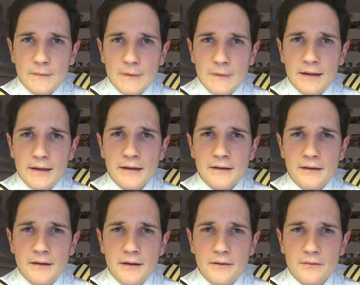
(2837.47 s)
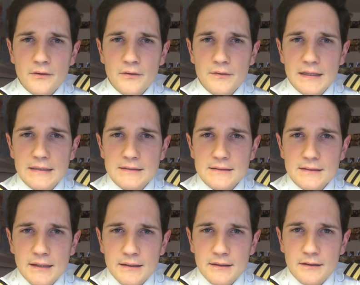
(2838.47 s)
Landed in Heathrow? Yes,
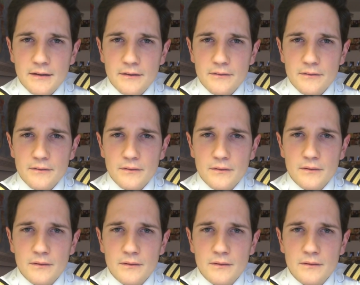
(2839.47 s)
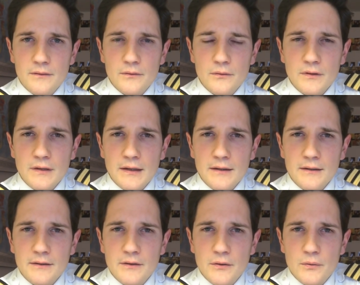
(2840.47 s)
landed in Heathrow. Northern
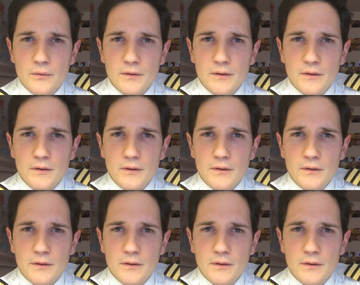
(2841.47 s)
Ireland? No.